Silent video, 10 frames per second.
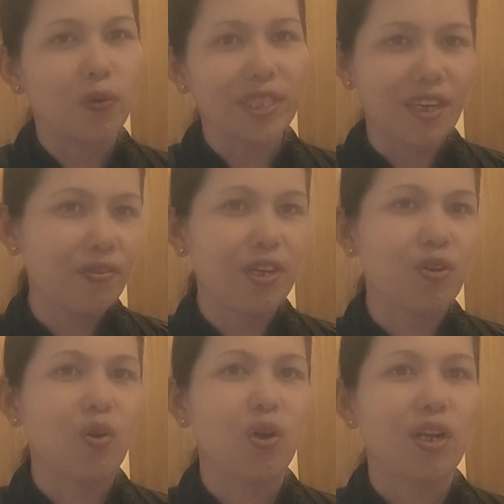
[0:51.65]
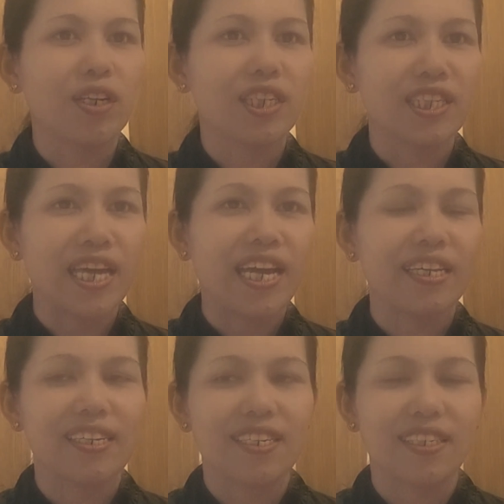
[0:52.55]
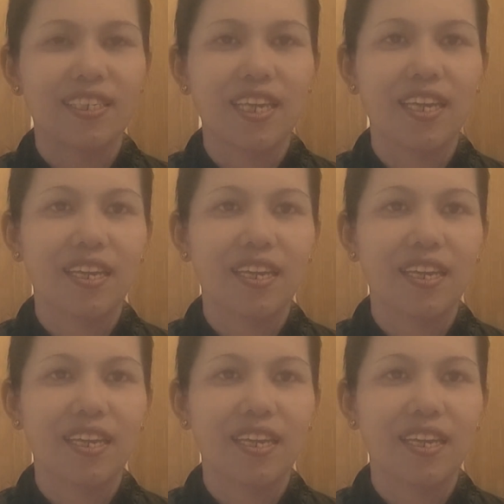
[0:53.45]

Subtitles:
whatever you call snack is